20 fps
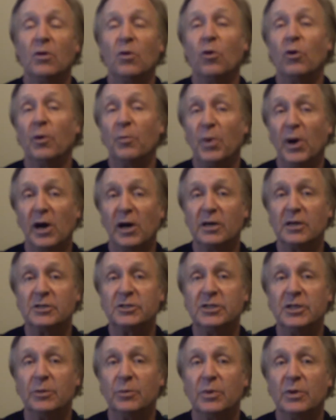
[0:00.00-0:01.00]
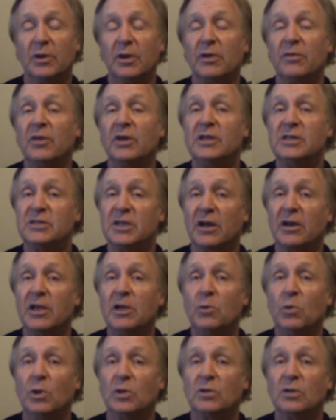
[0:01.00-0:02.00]
Or a partnership that is
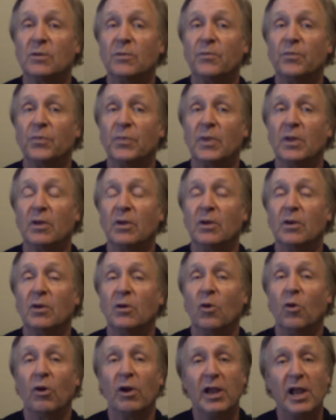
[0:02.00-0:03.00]
unequal. Or a